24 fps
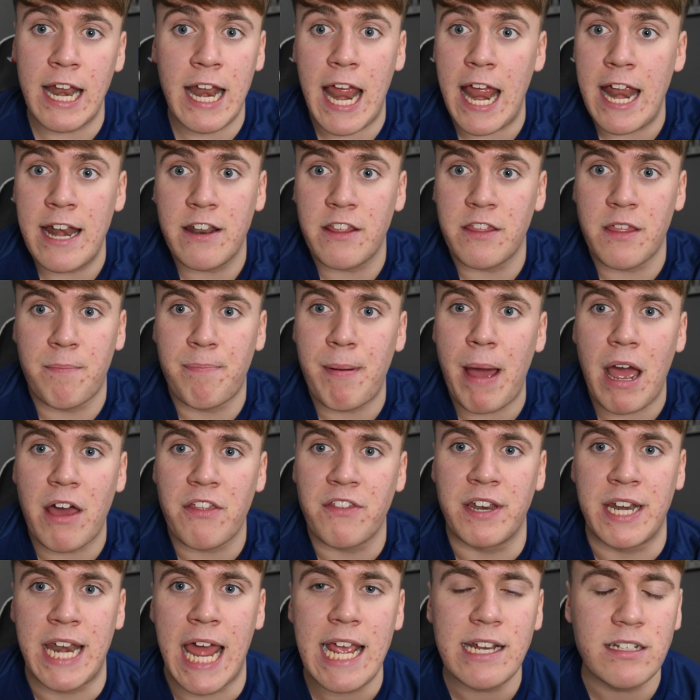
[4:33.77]
into the back of
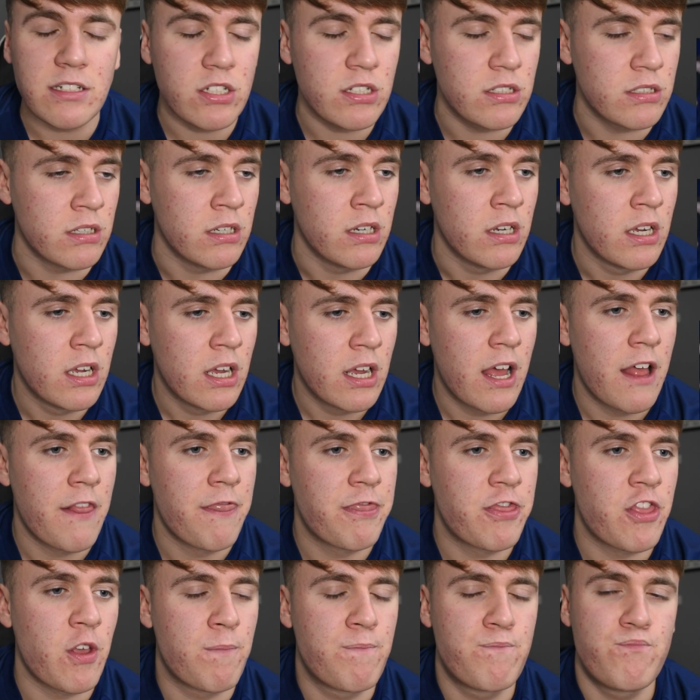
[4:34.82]
the net, and
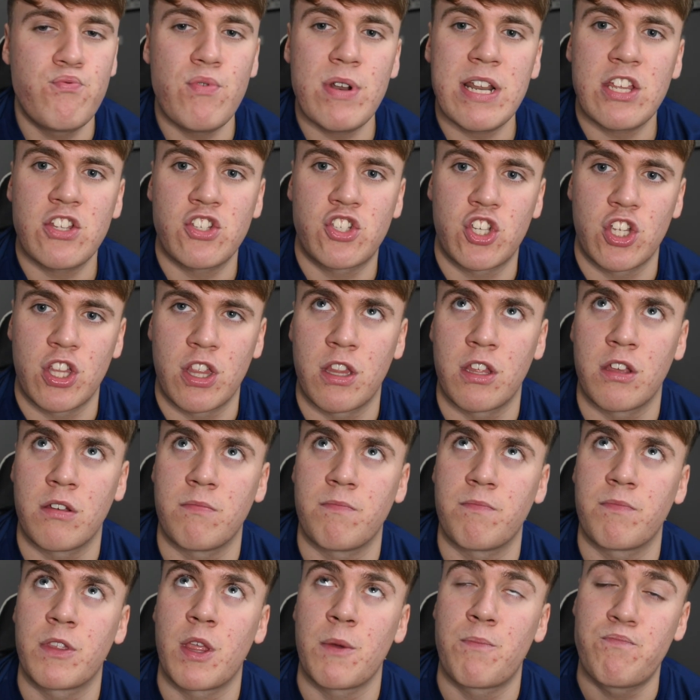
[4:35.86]
the brilliance
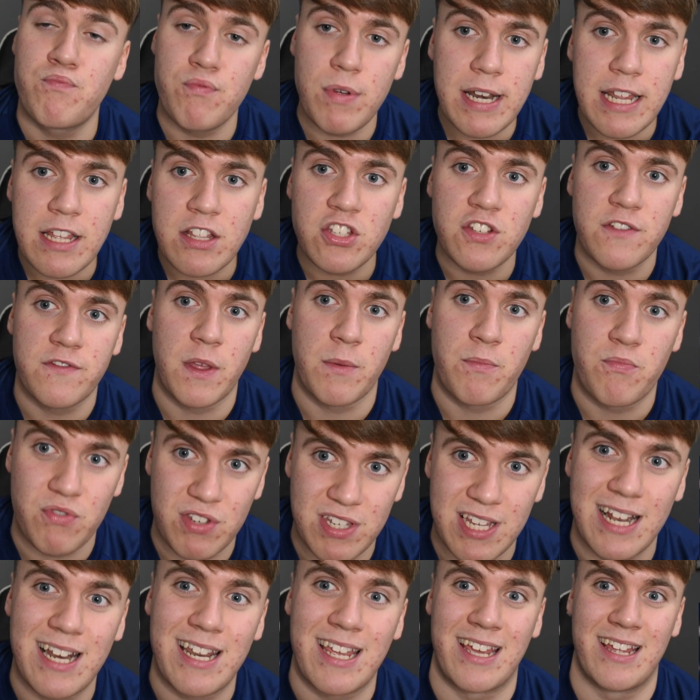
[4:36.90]
of the
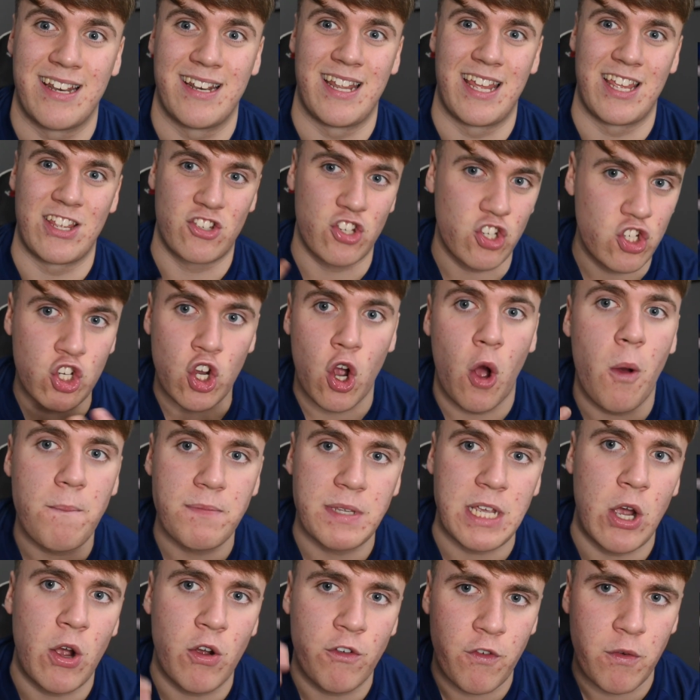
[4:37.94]
Brazilian just
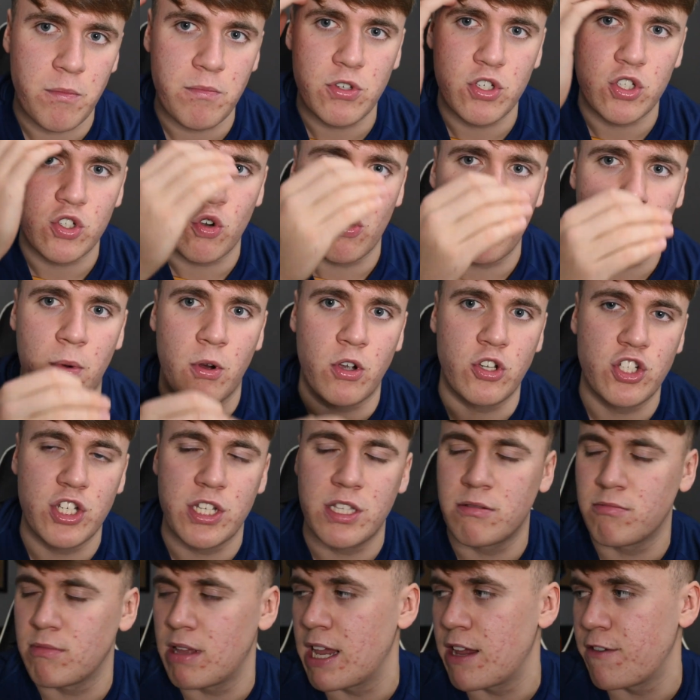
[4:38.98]
comes out of him so much
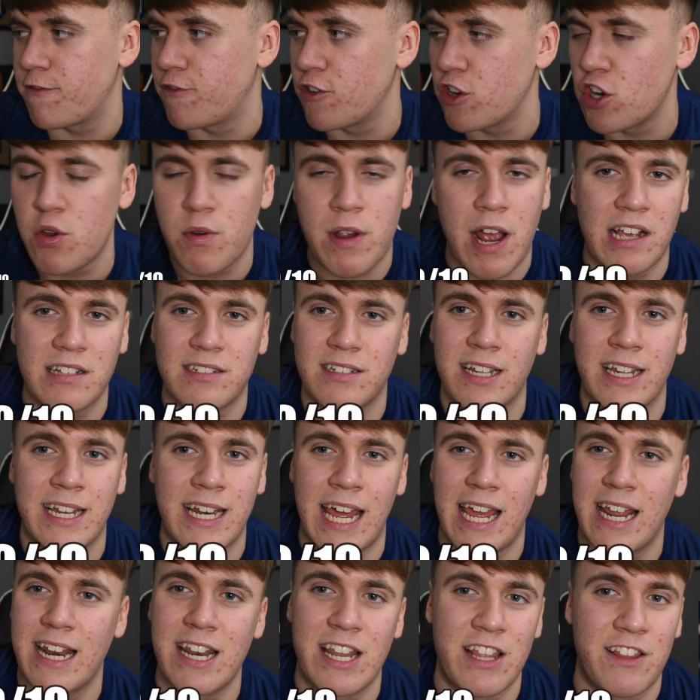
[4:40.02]
and for Newcastle
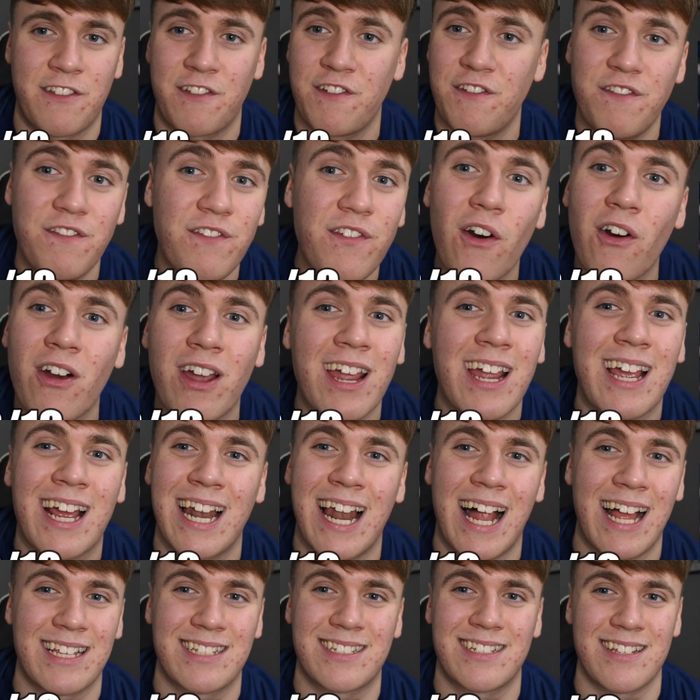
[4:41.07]
United, and it's fucking
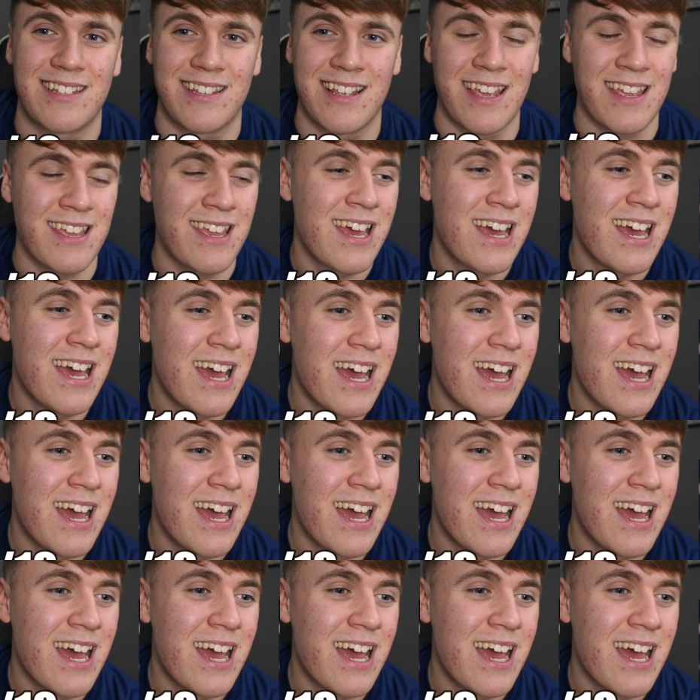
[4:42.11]
class to see.